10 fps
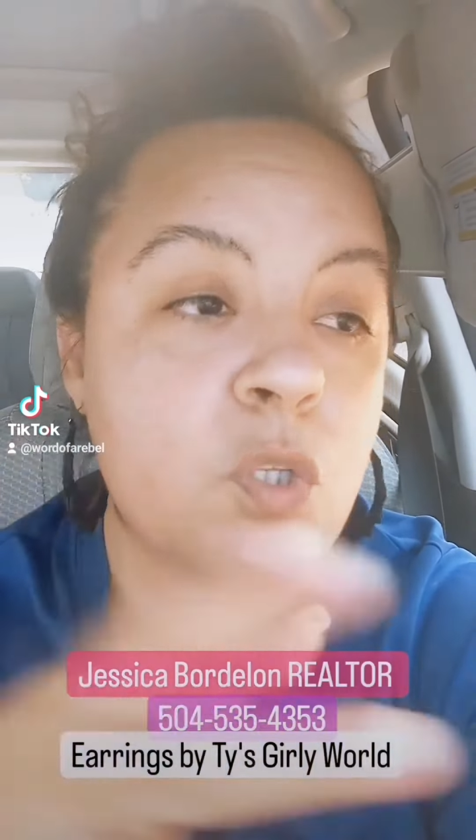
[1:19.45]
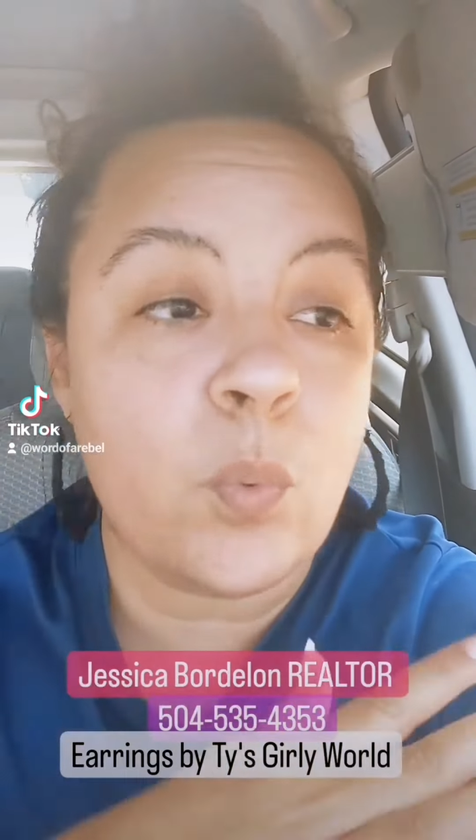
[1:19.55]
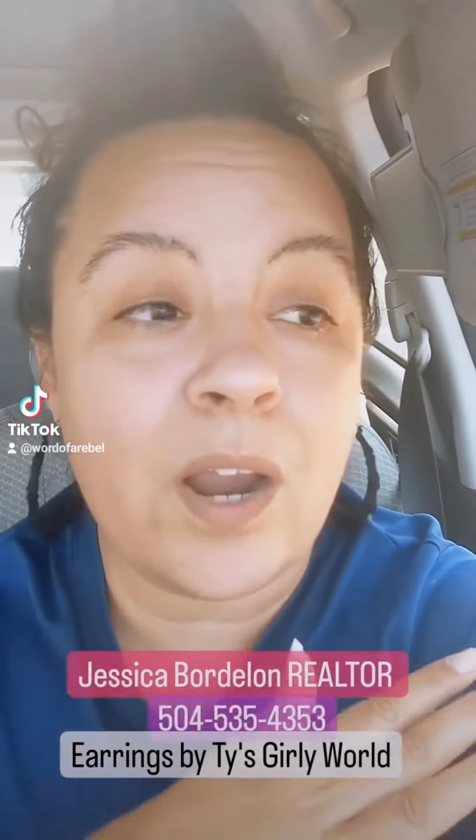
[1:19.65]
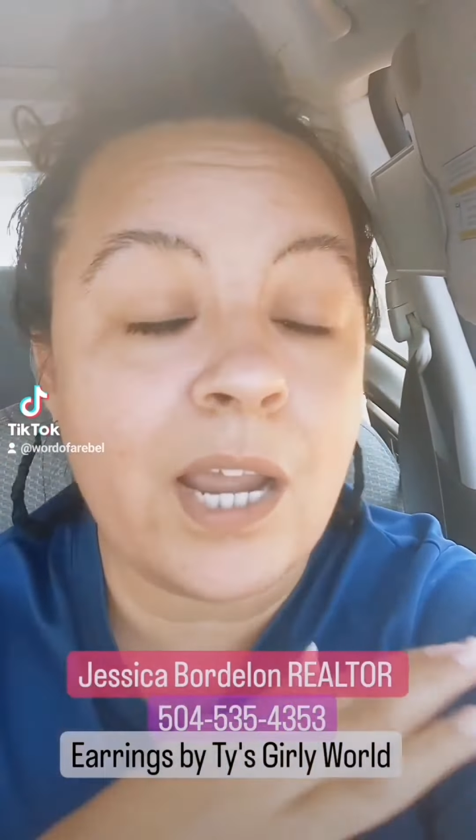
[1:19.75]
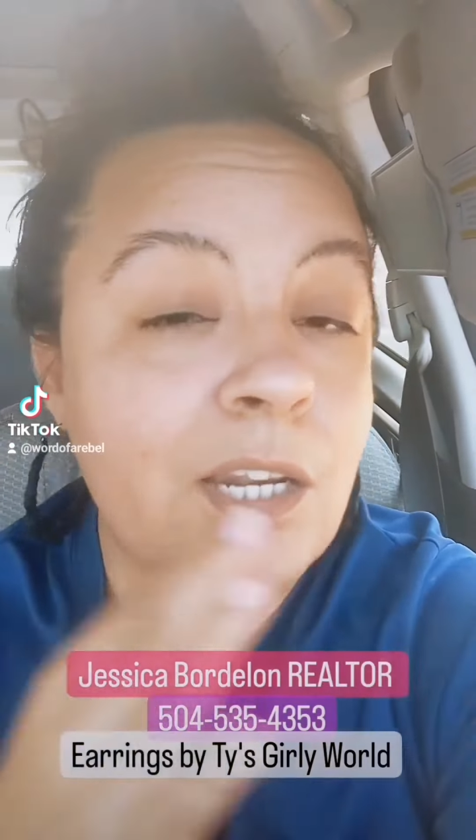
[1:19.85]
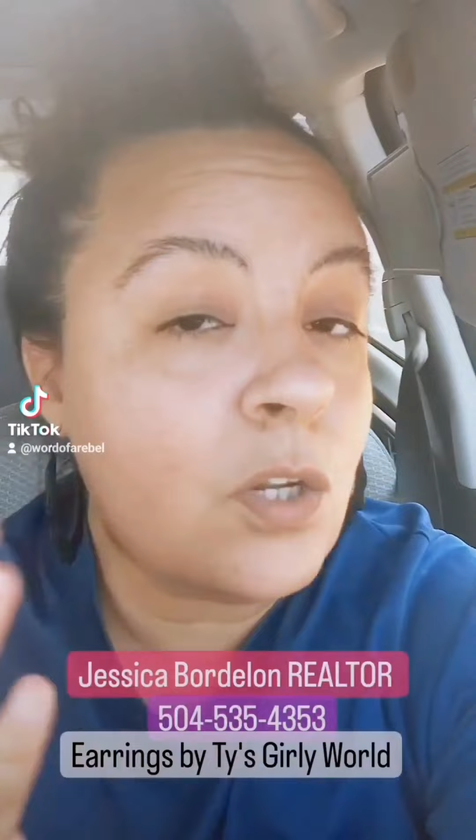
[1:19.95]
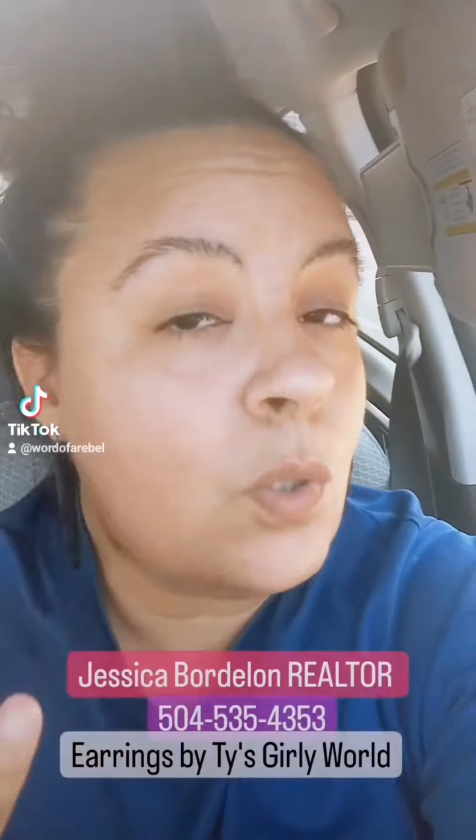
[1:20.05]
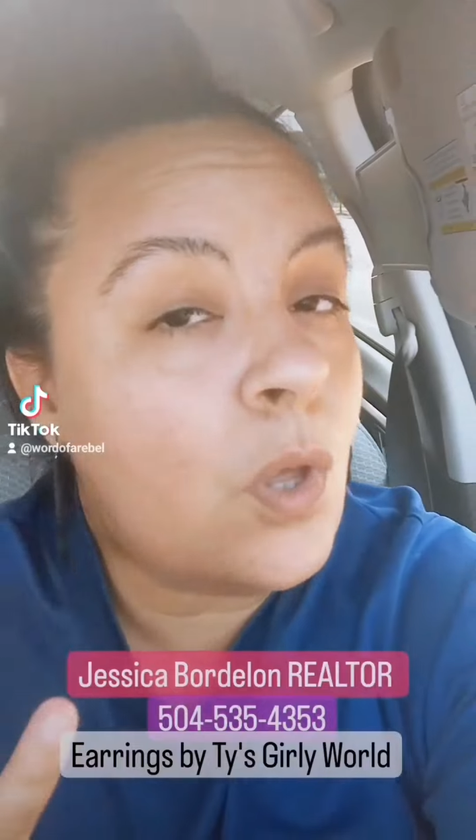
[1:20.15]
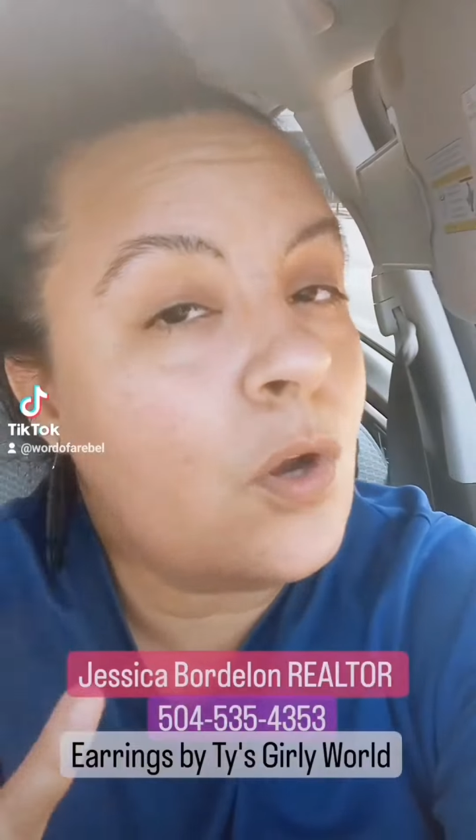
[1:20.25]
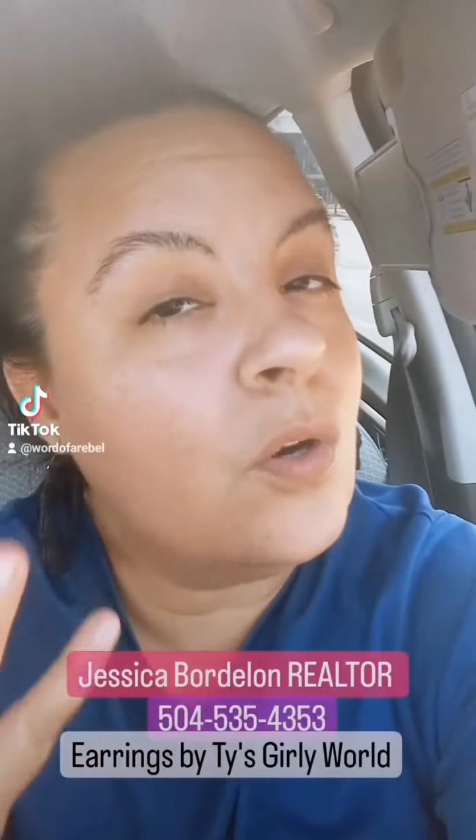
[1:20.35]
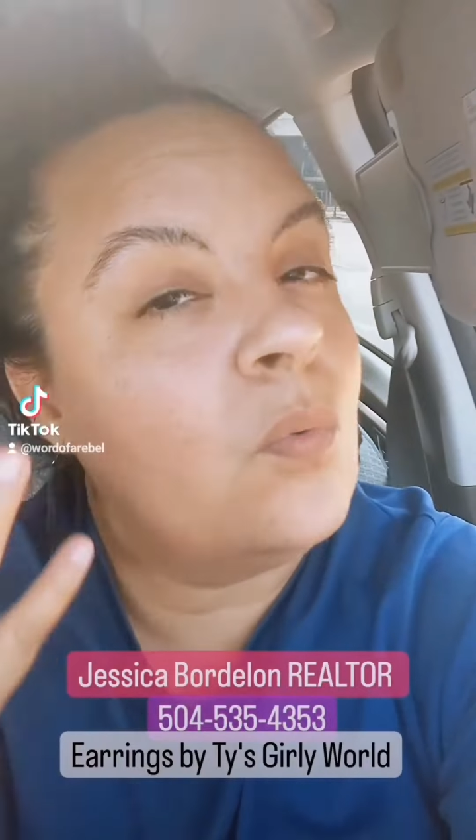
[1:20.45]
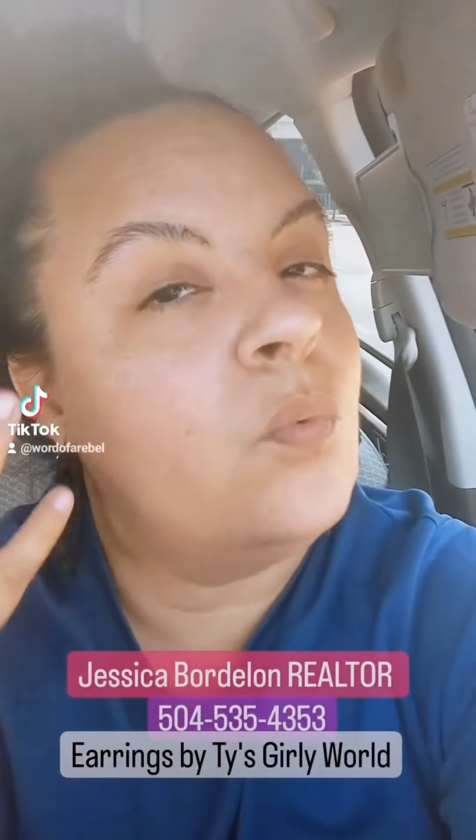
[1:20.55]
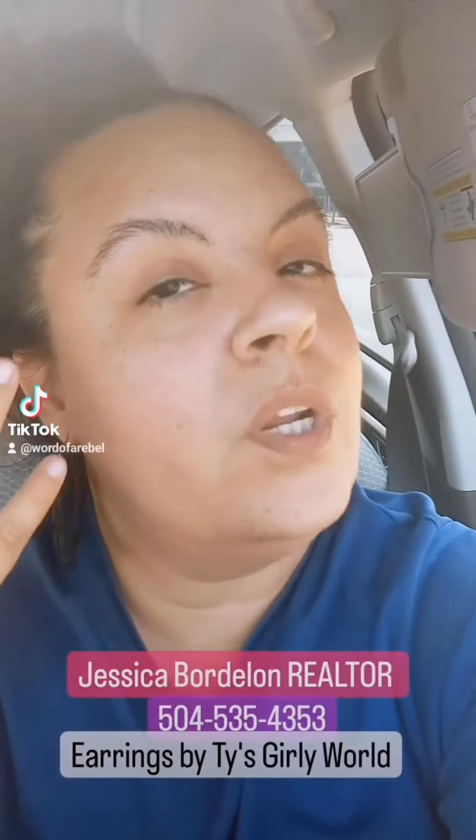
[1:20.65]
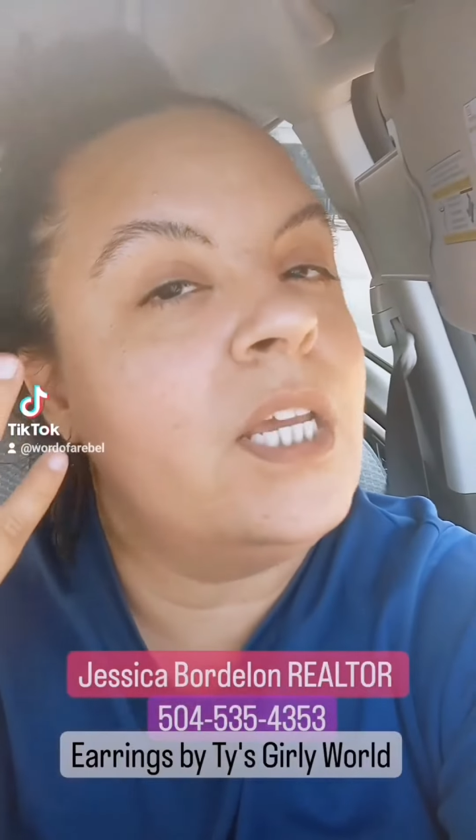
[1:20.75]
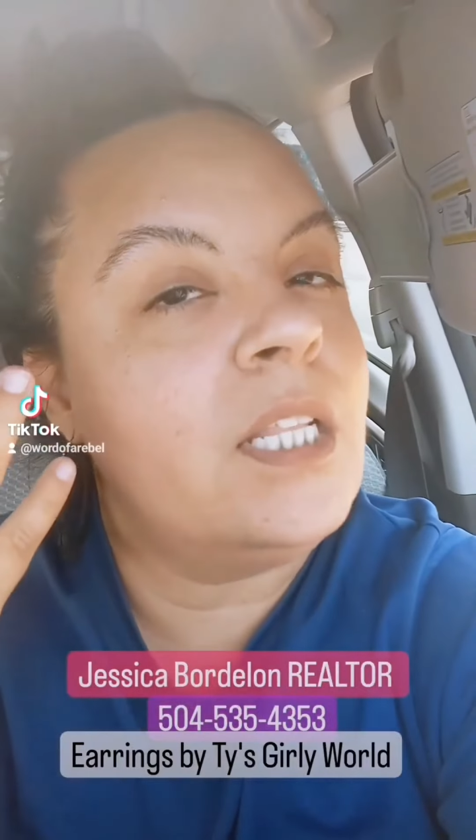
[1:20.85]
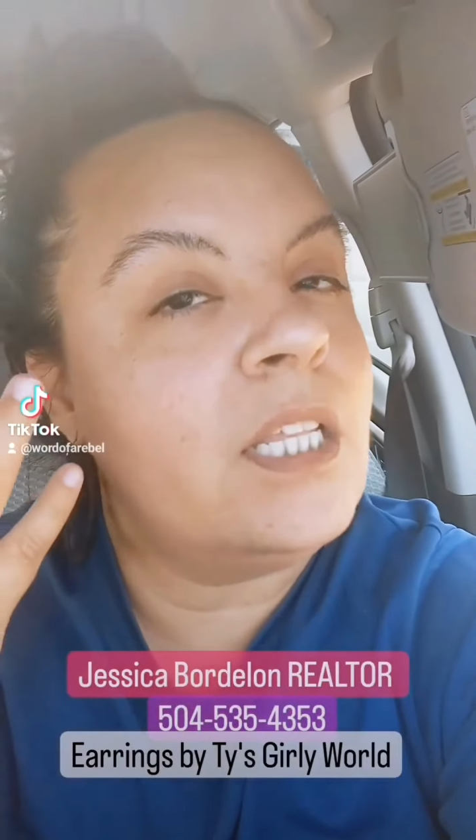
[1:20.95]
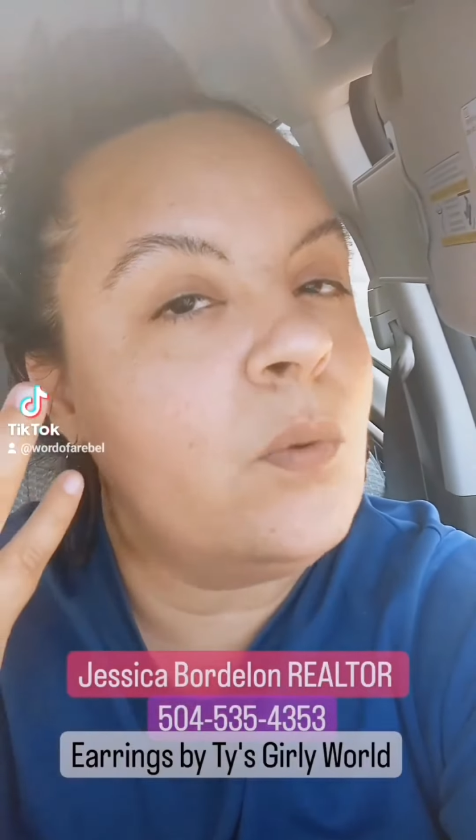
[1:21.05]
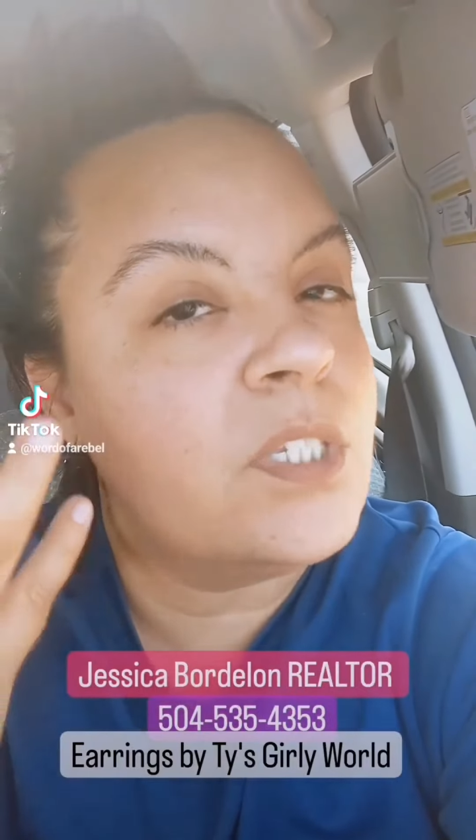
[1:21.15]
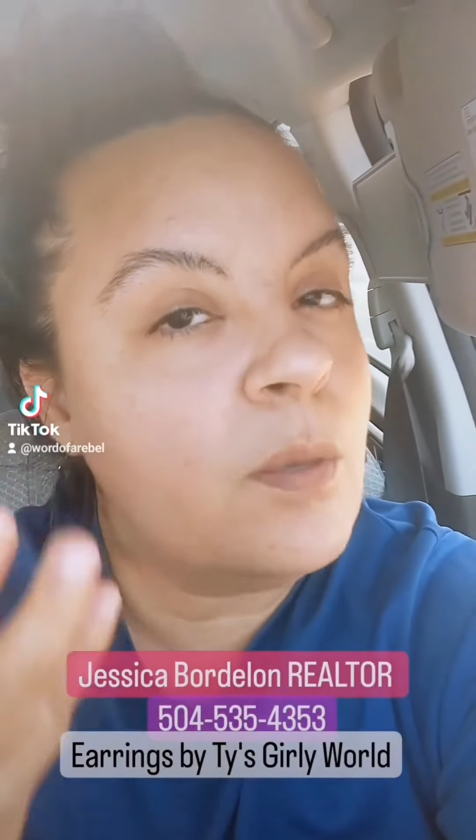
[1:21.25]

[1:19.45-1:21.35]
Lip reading: to where it no longer really was